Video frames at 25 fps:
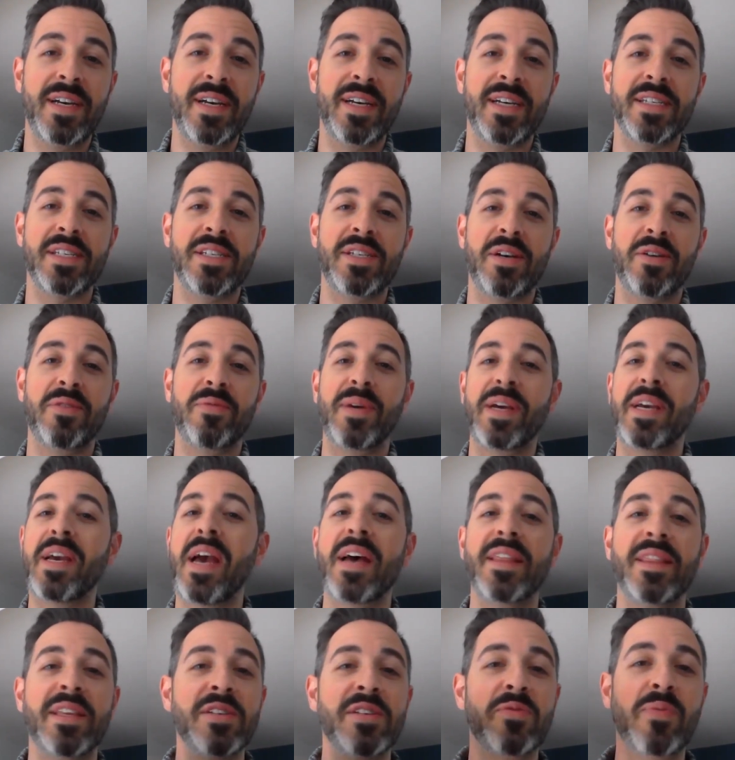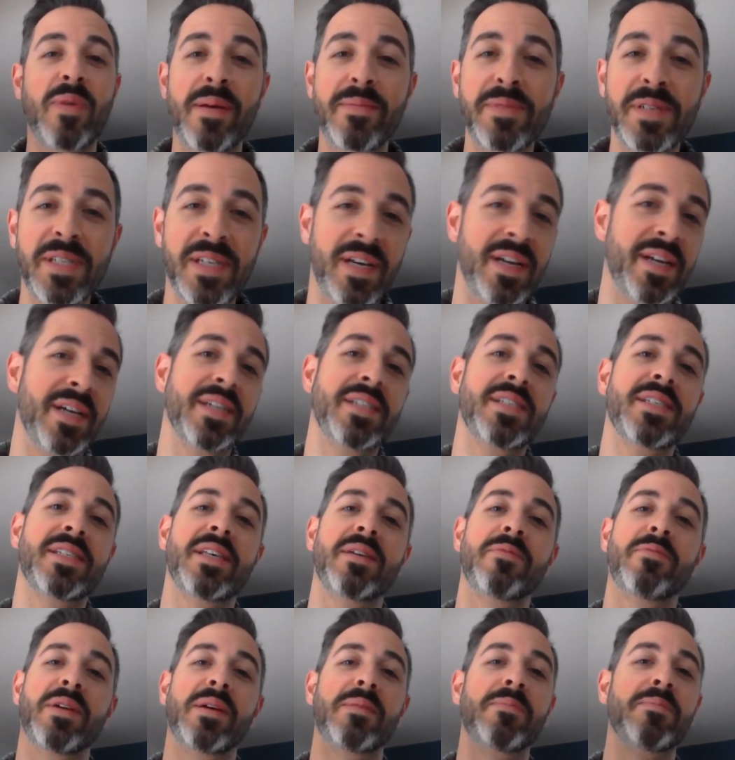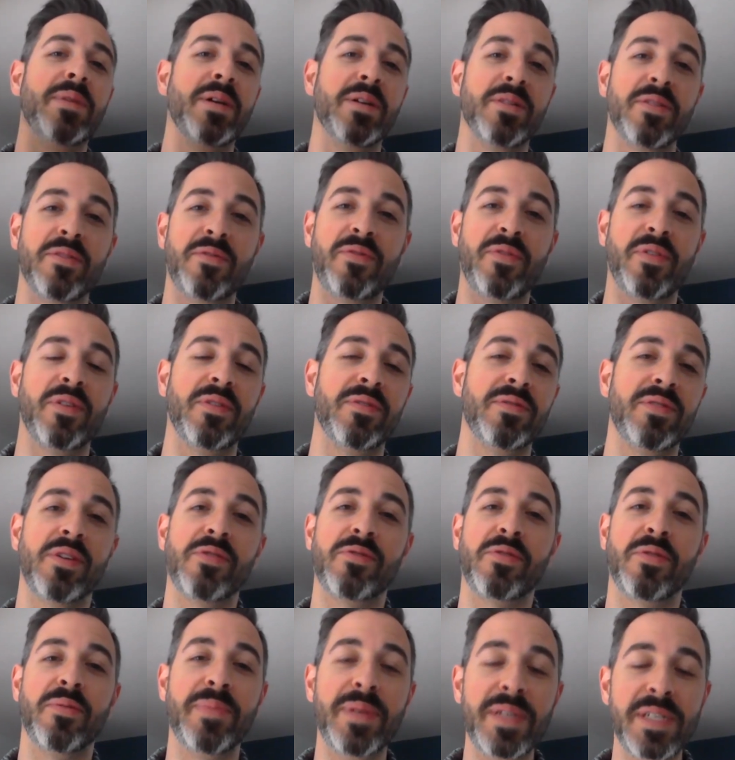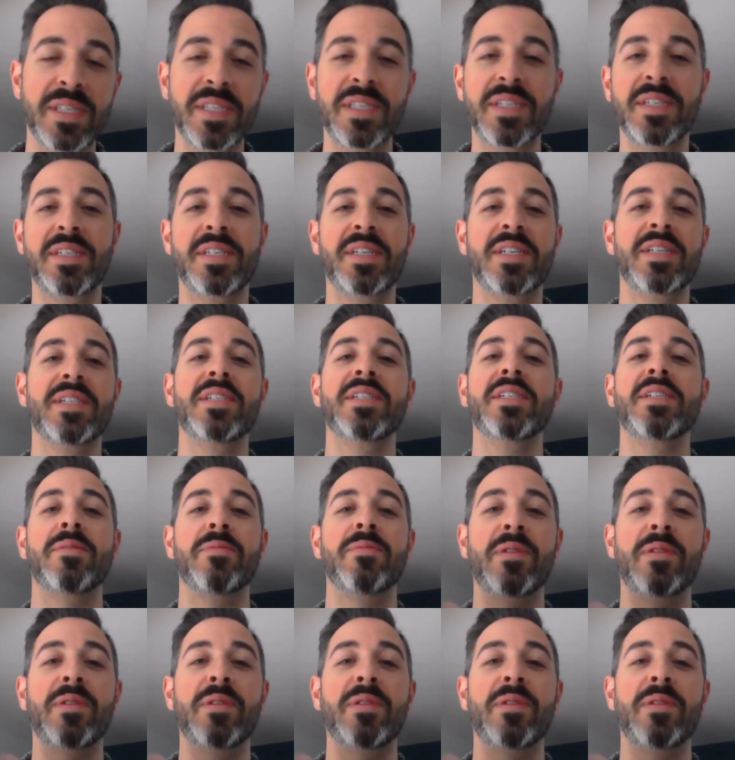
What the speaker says: And so we had these websites that we had built for local businesses,